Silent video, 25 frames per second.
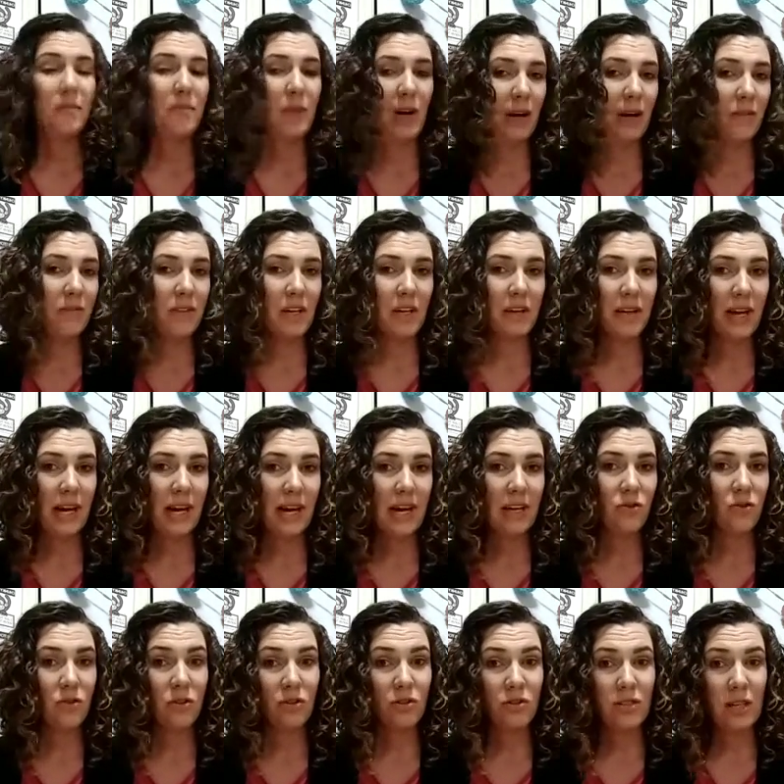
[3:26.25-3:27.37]
of their
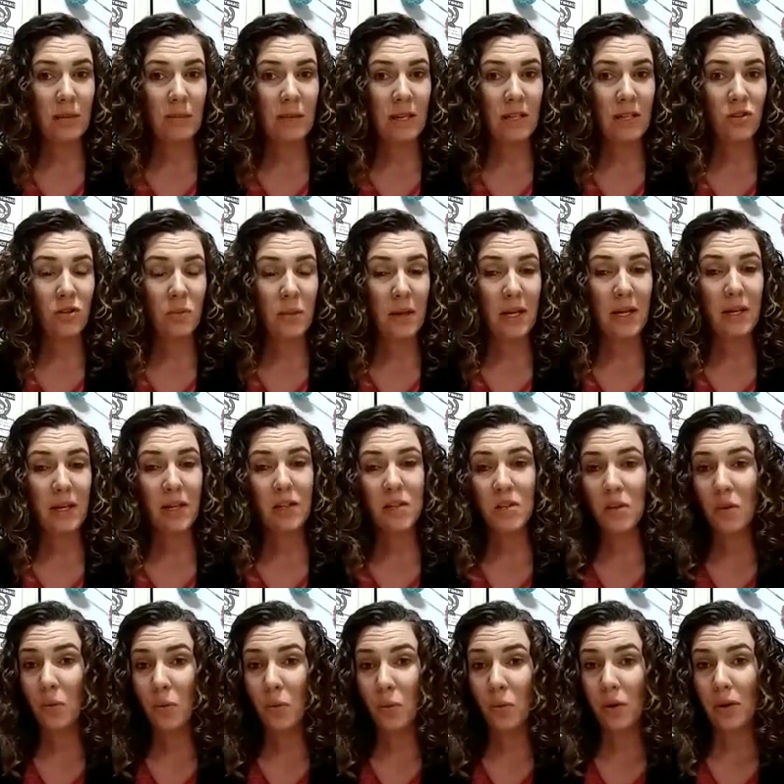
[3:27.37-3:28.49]
age, their same age peers,
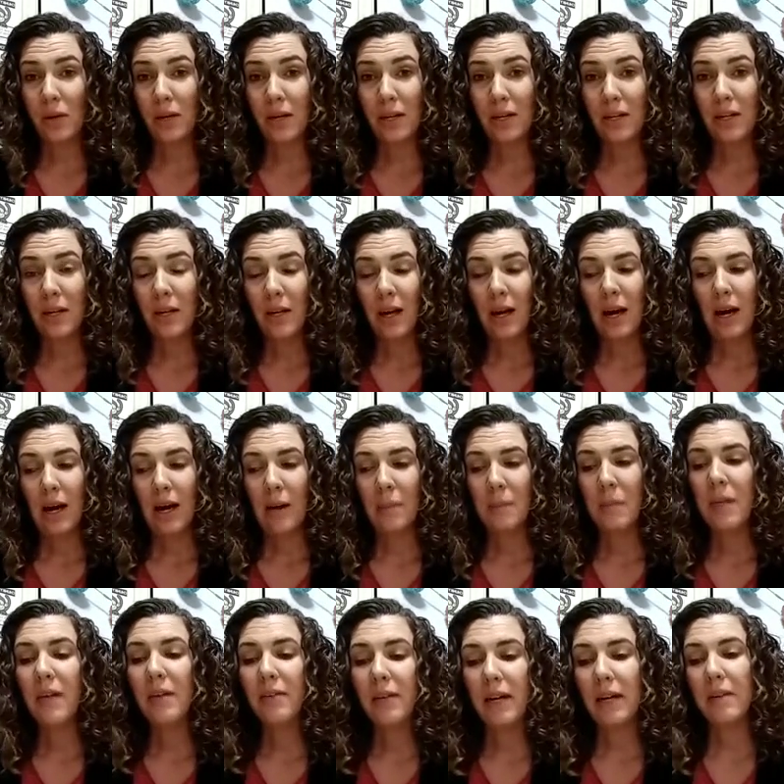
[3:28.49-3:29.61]
would
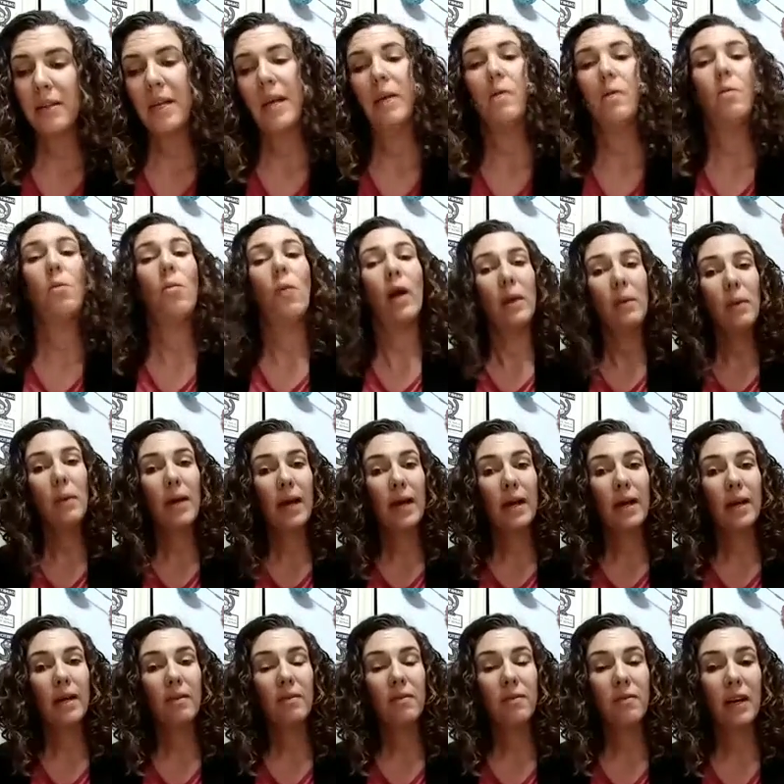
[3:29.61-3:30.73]
be around. And one way
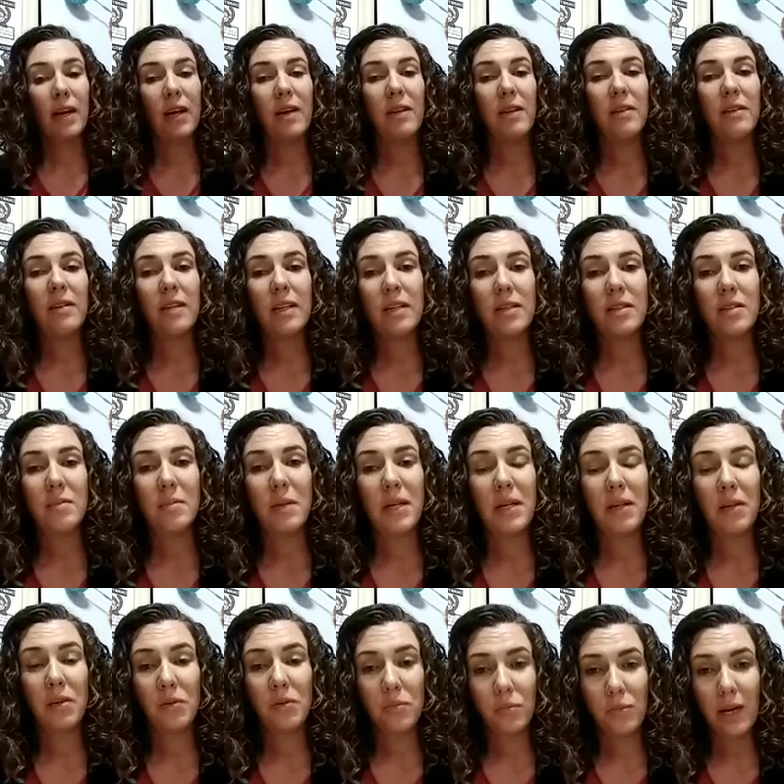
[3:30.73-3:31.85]
I have found that has been a
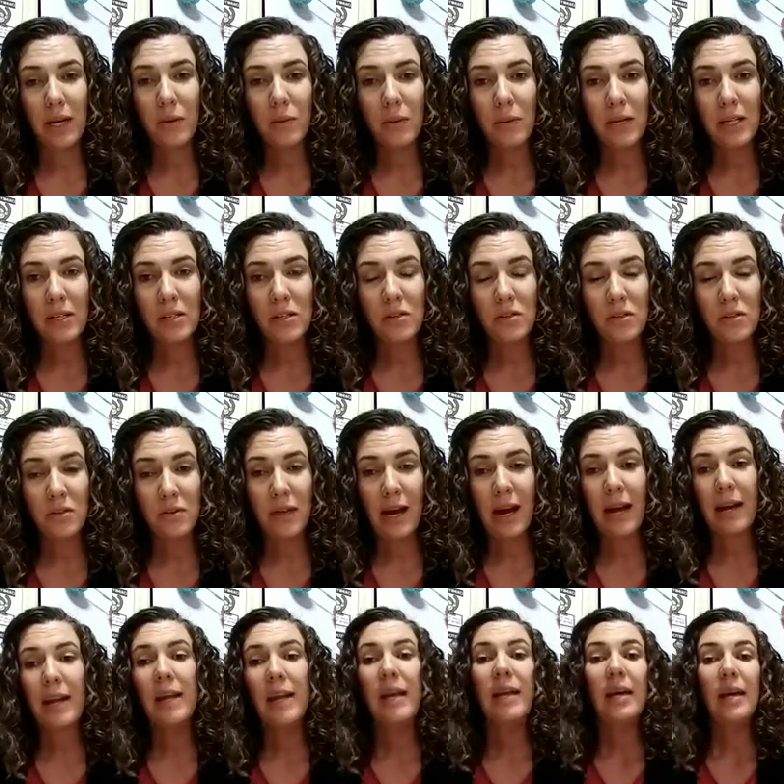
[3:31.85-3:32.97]
great way to do
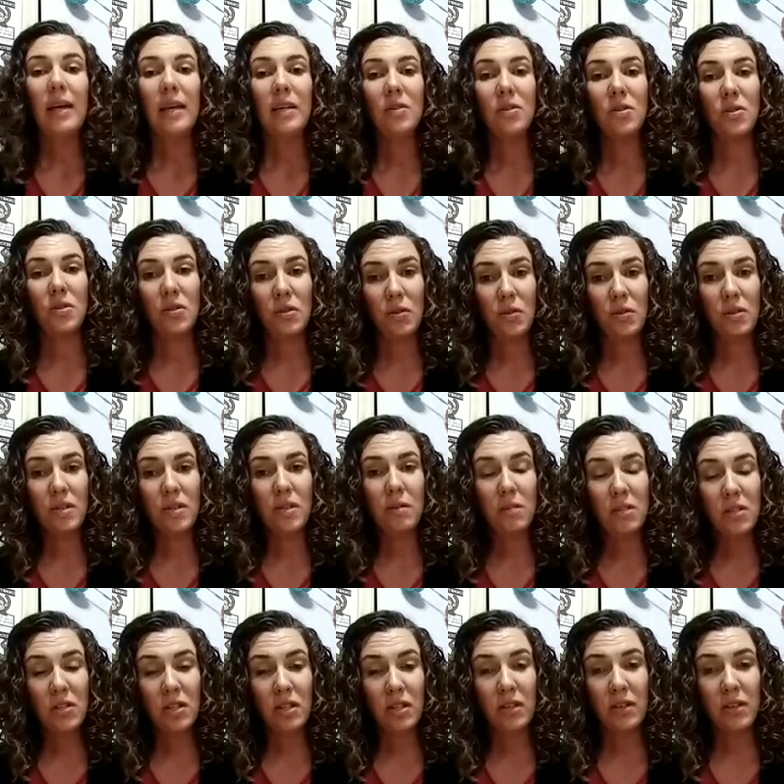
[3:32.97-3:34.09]
that is using
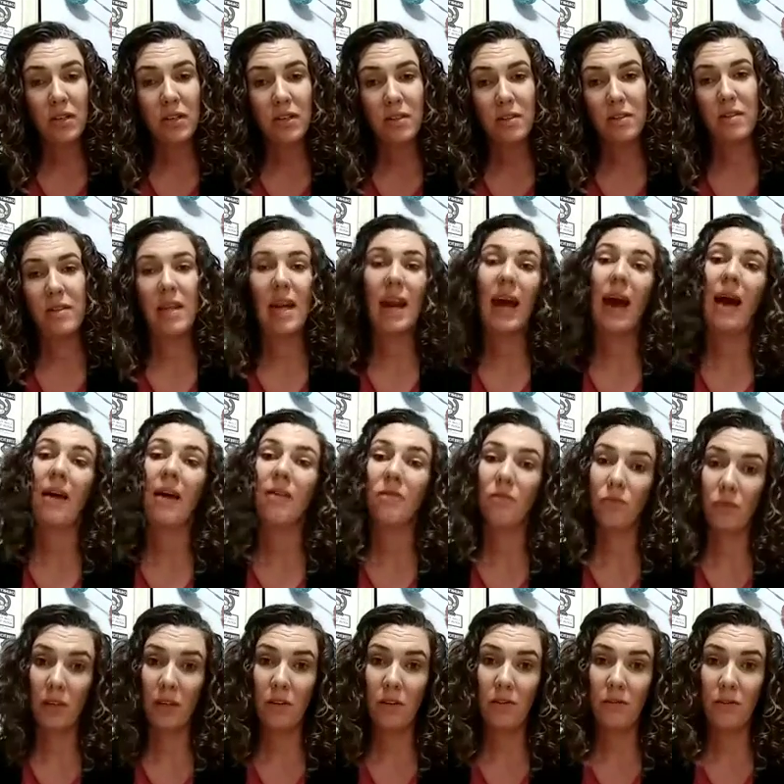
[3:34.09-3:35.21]
materials that have
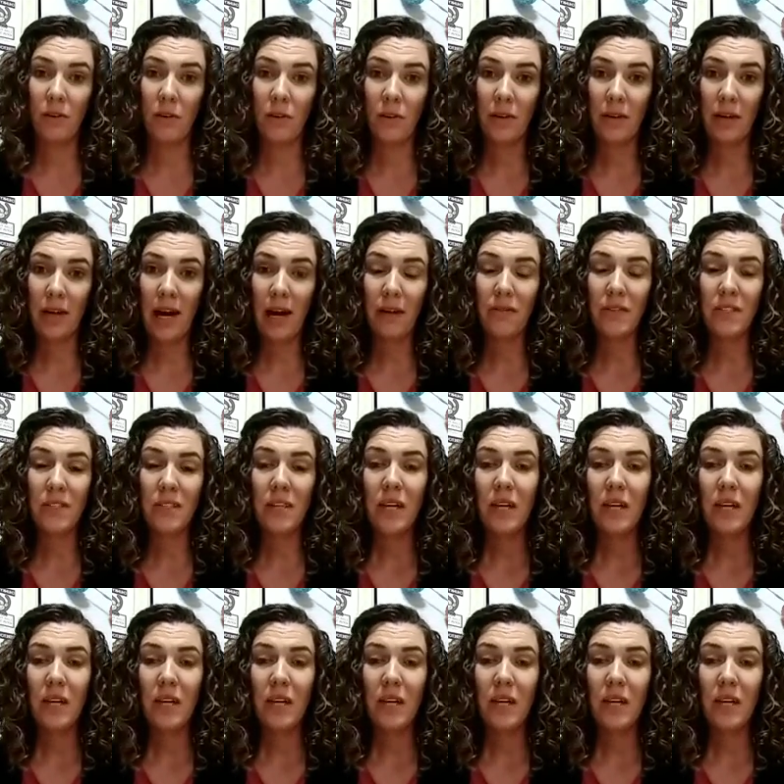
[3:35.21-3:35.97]
real photographs.